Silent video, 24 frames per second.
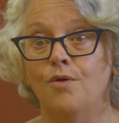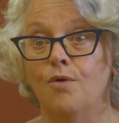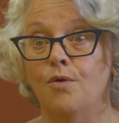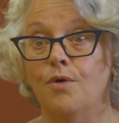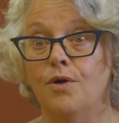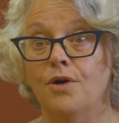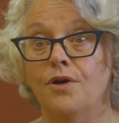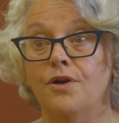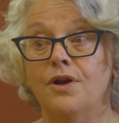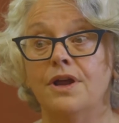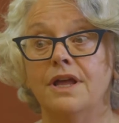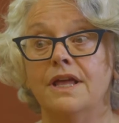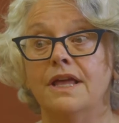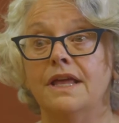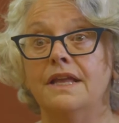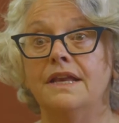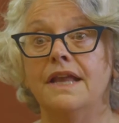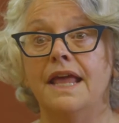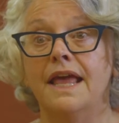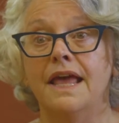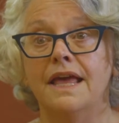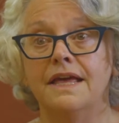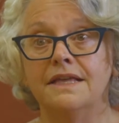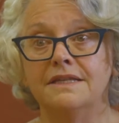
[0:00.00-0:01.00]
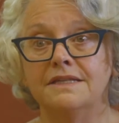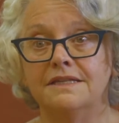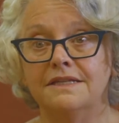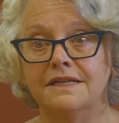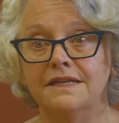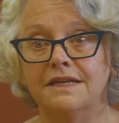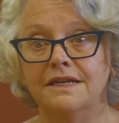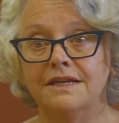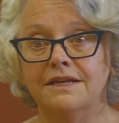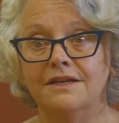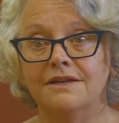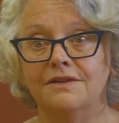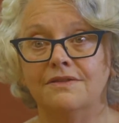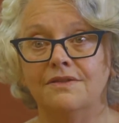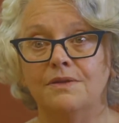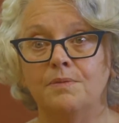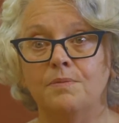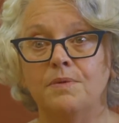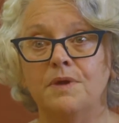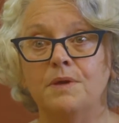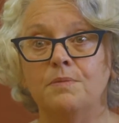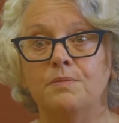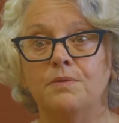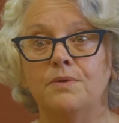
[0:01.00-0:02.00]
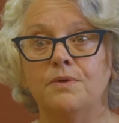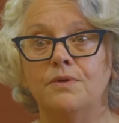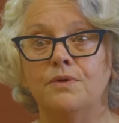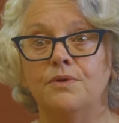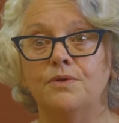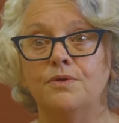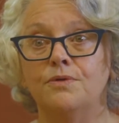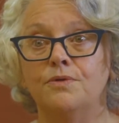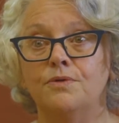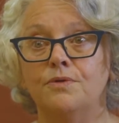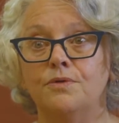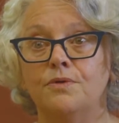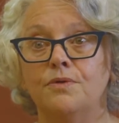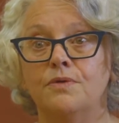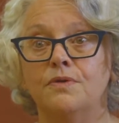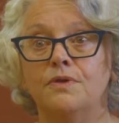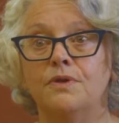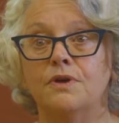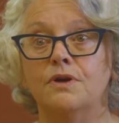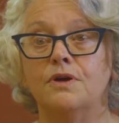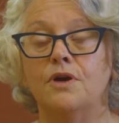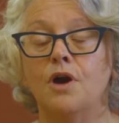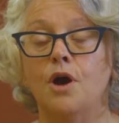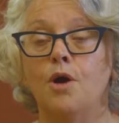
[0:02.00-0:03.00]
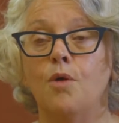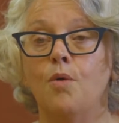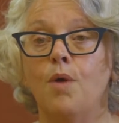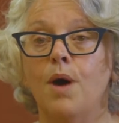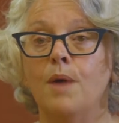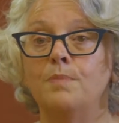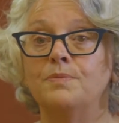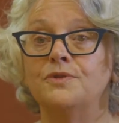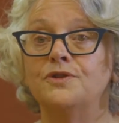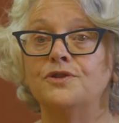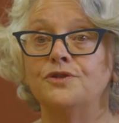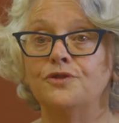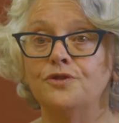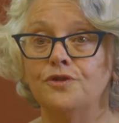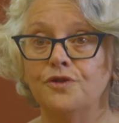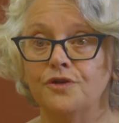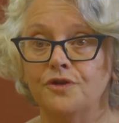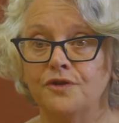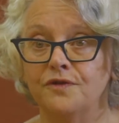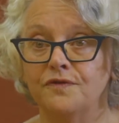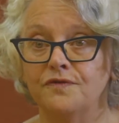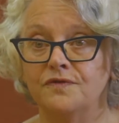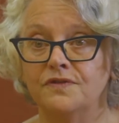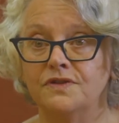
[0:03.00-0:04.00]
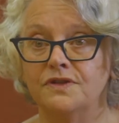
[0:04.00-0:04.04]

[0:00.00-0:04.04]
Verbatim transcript: or enhancing the people who the co op serves.